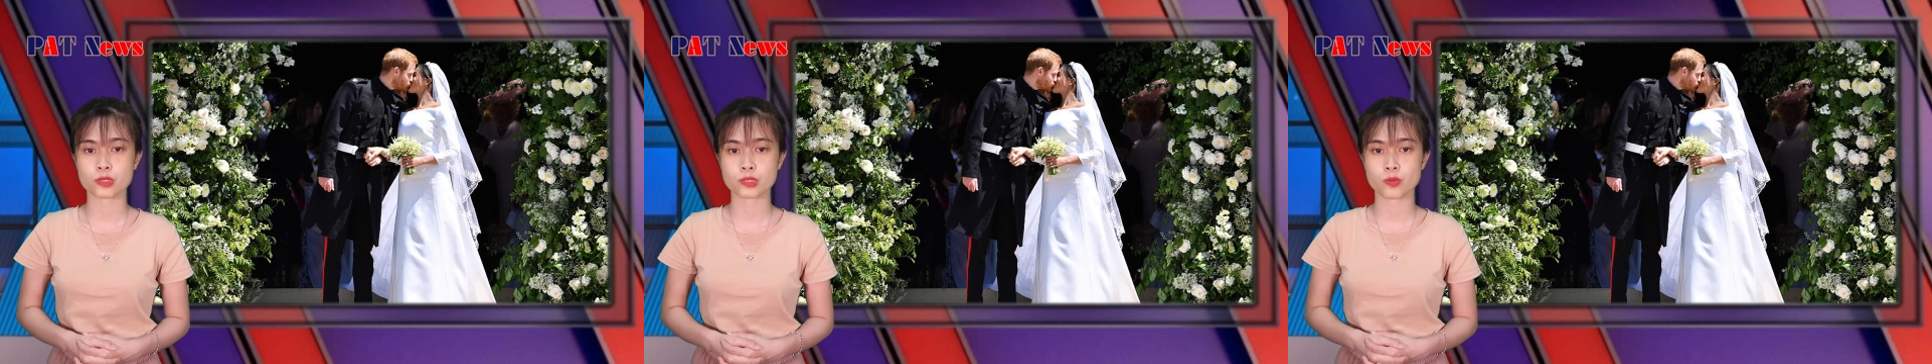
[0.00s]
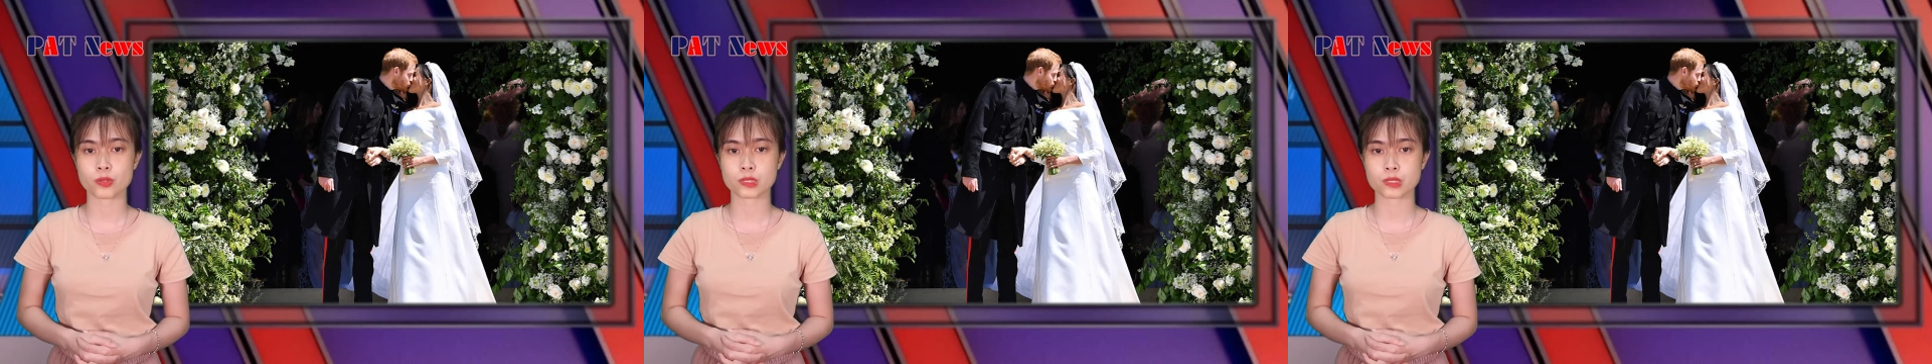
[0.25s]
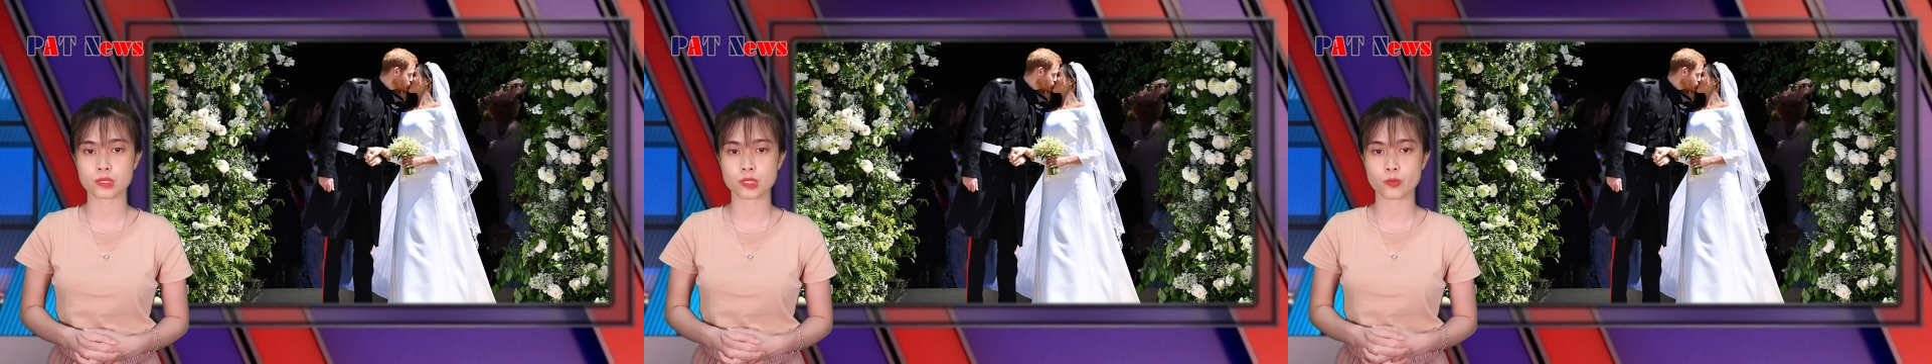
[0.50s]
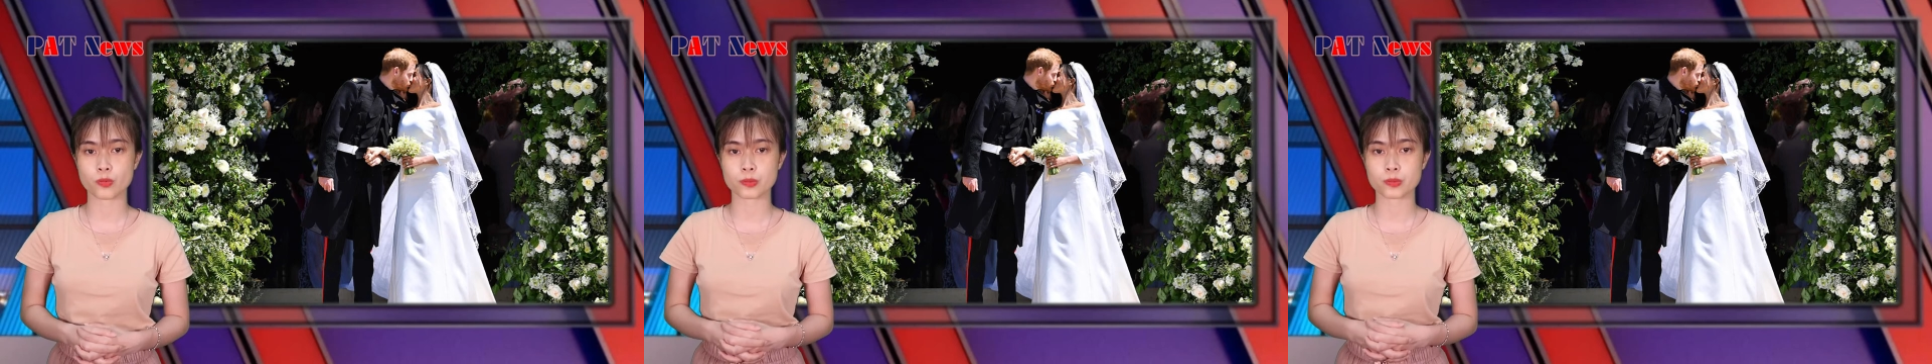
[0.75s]
one person
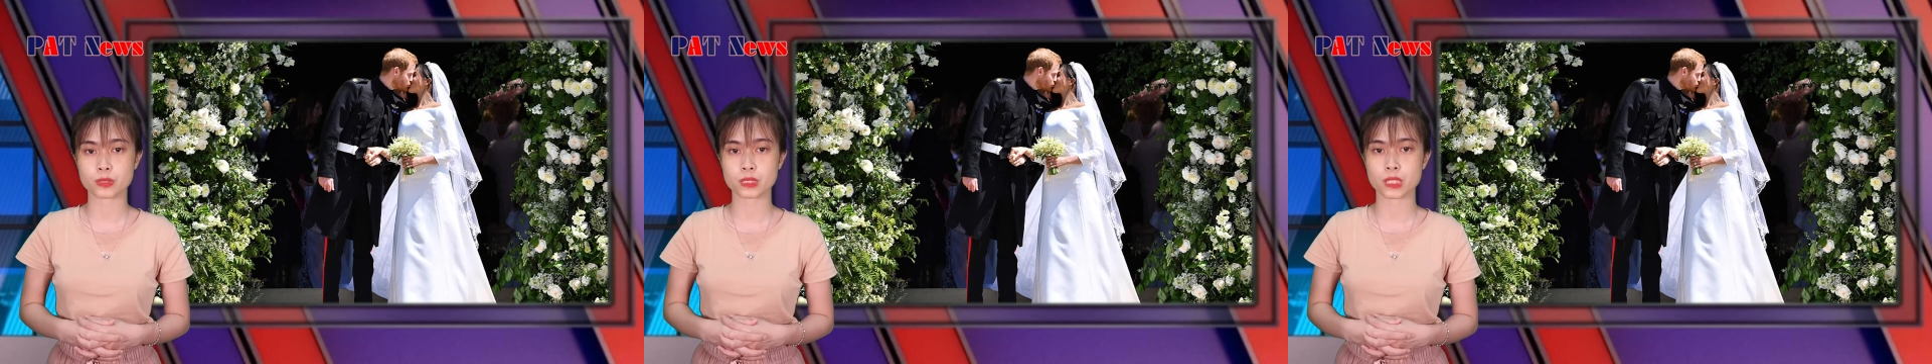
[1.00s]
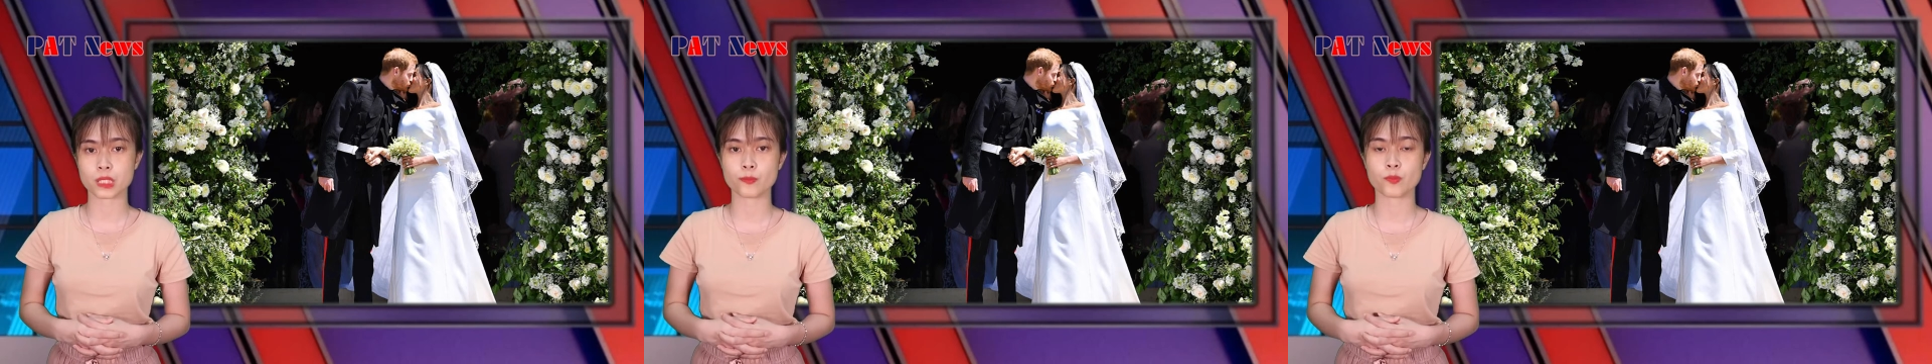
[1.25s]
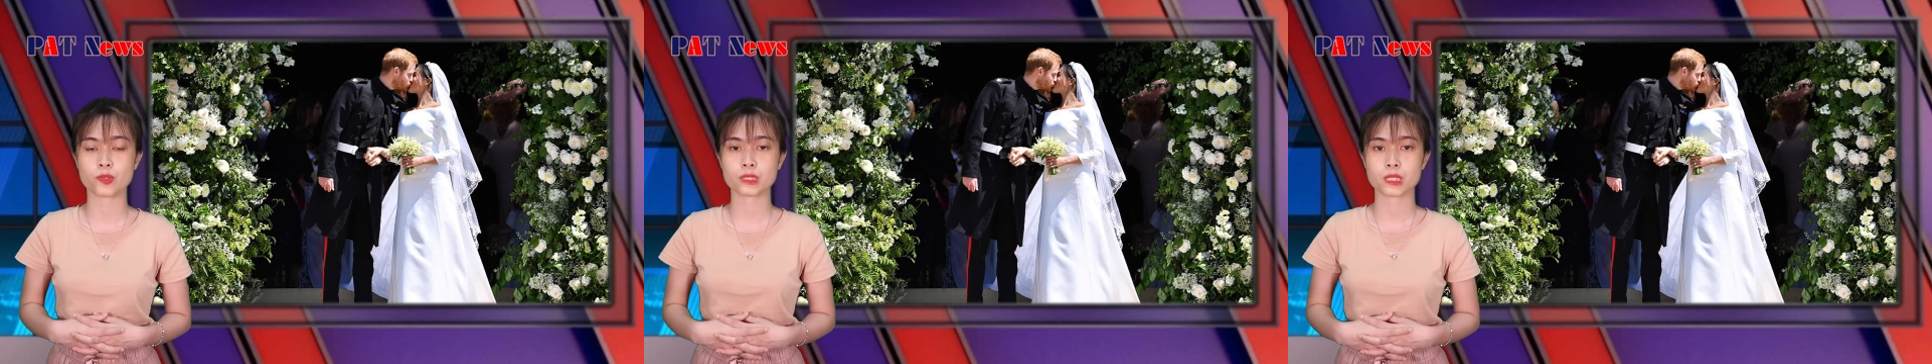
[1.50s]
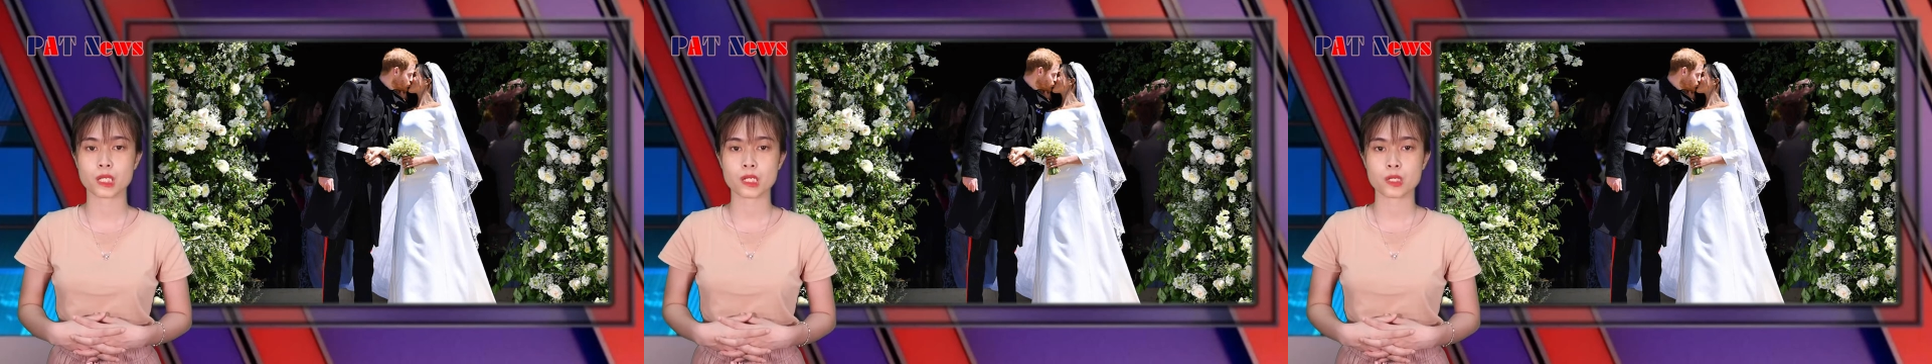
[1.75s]
has never seen Prince
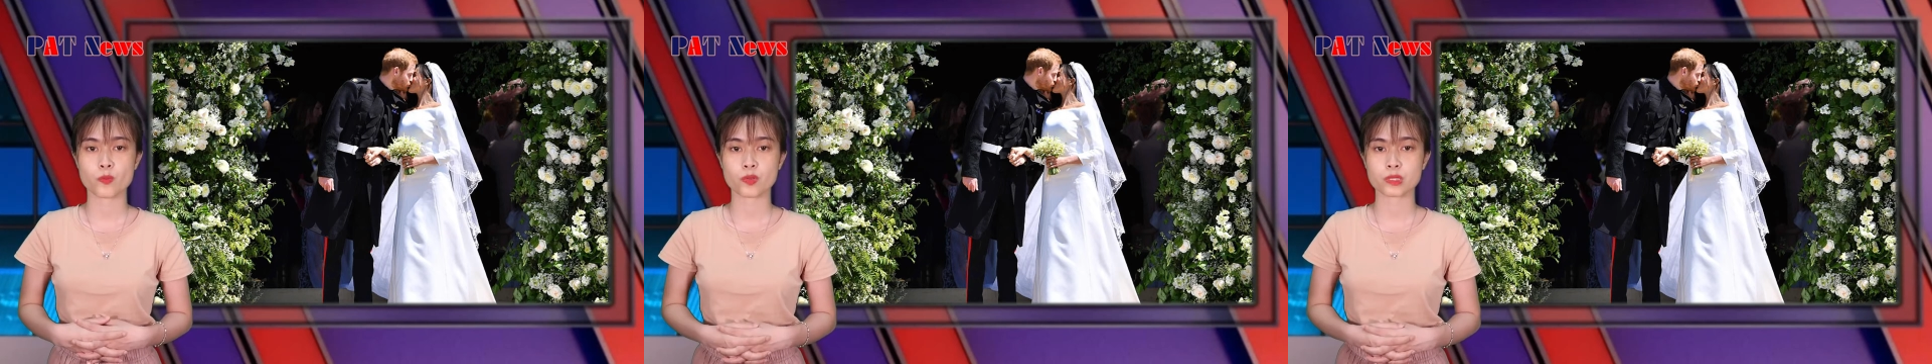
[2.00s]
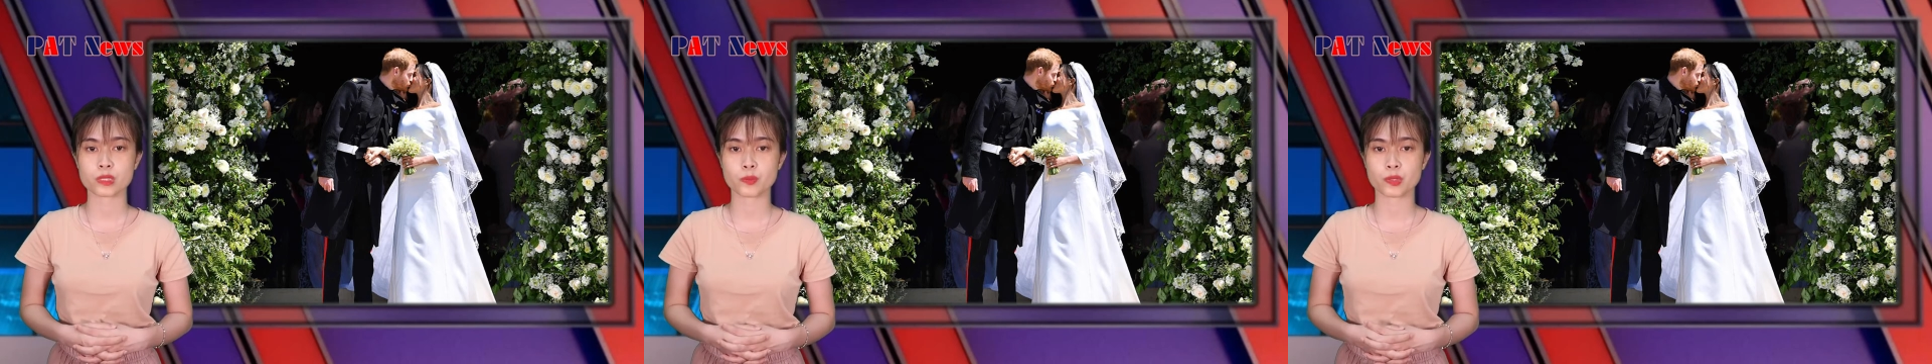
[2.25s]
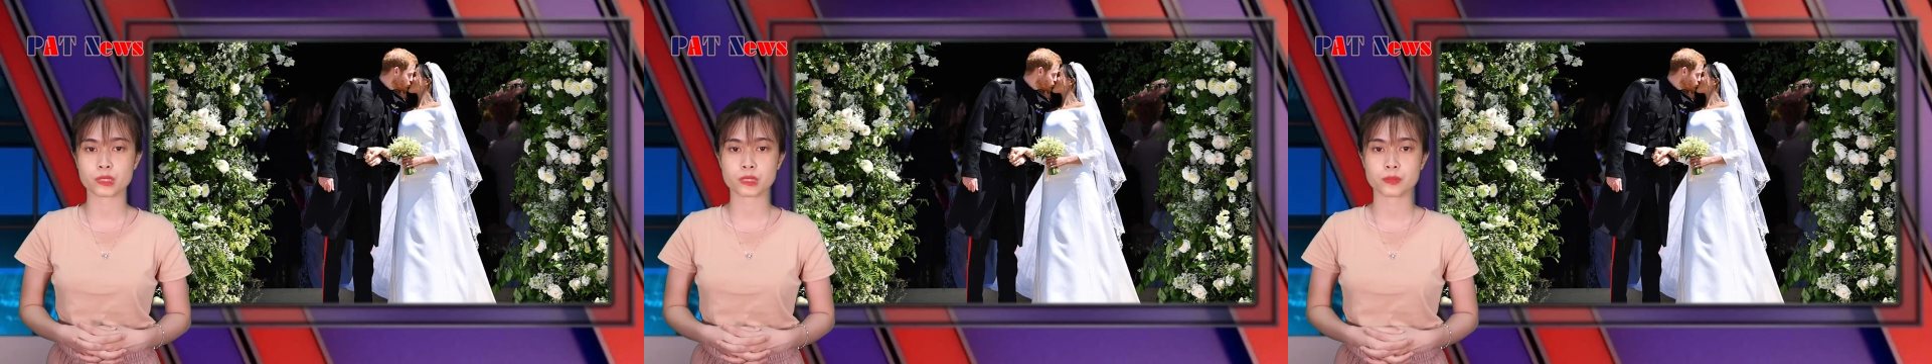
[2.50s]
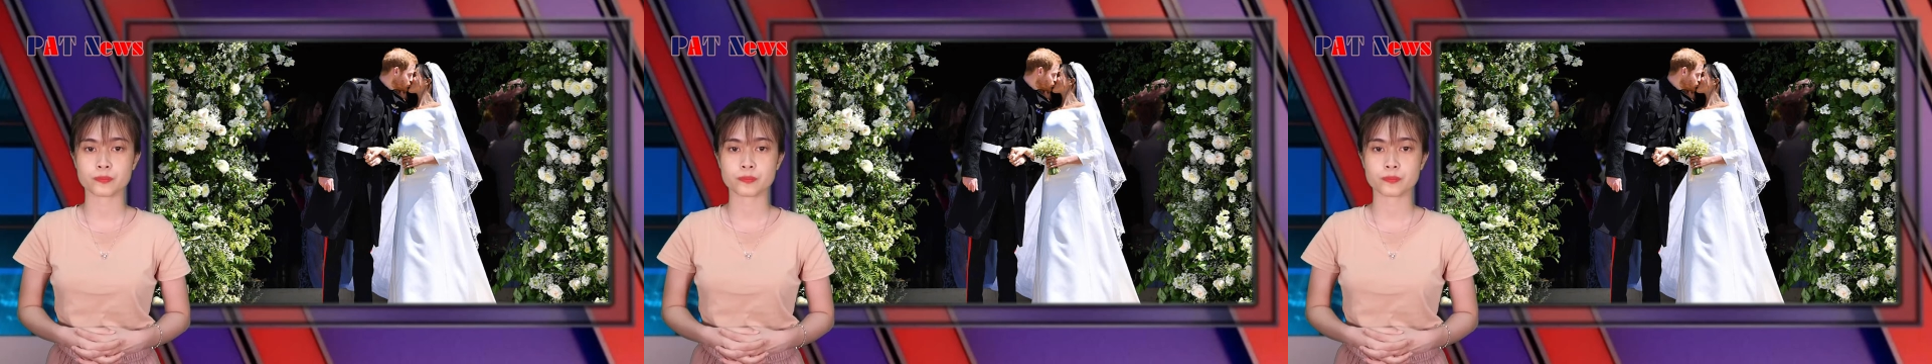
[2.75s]
Harry this happy."